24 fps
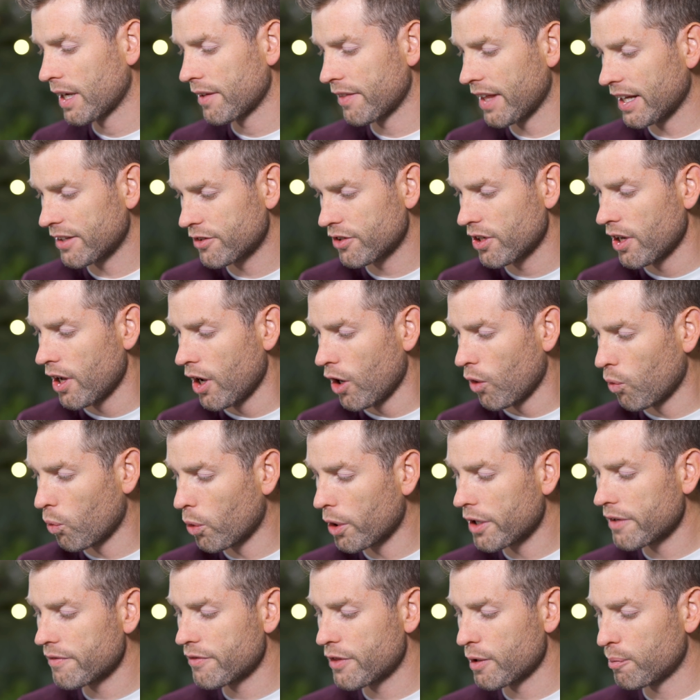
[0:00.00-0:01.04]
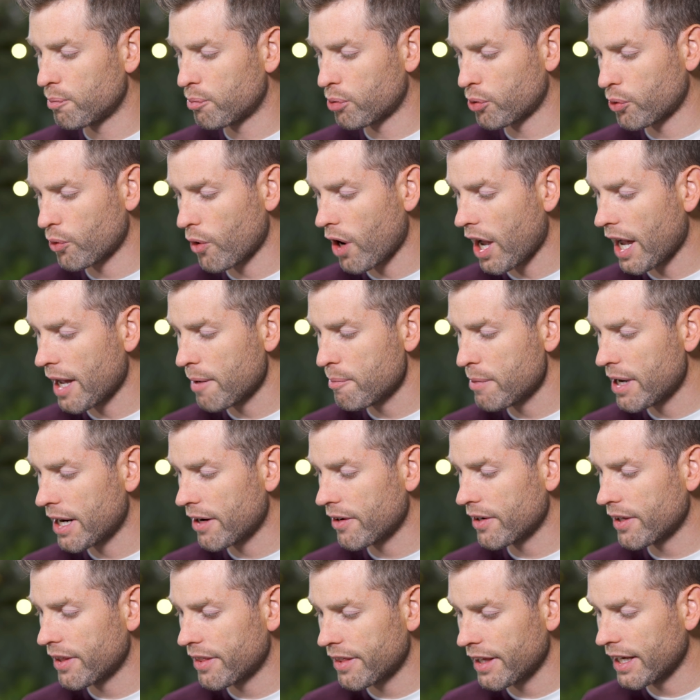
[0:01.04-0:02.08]
That's one of the
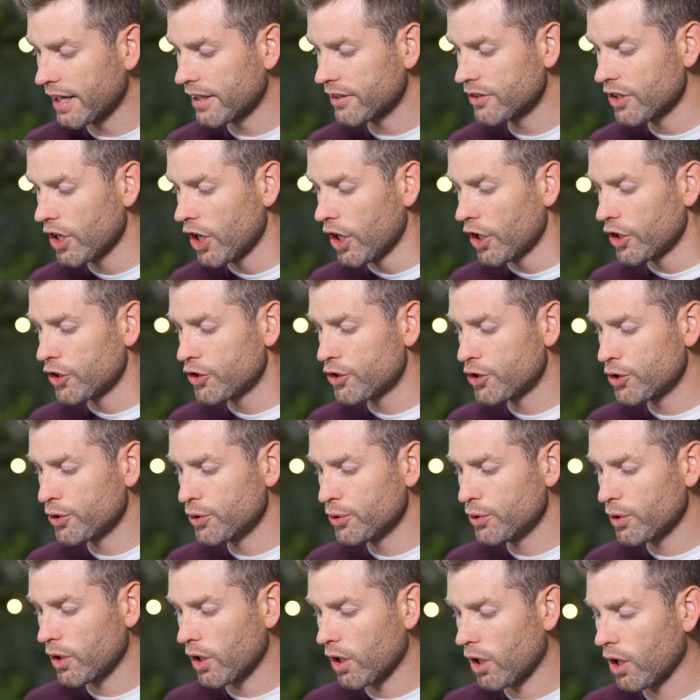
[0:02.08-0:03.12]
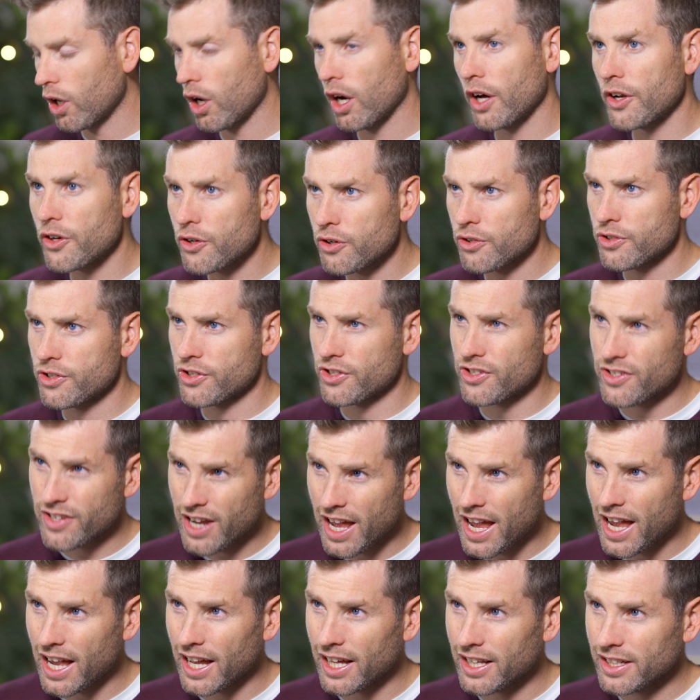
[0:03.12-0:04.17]
primary things to
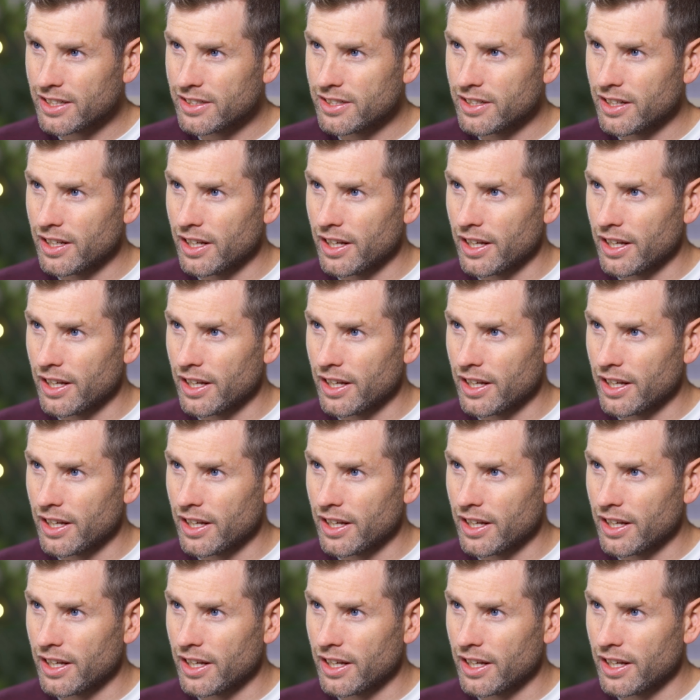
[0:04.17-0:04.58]
understand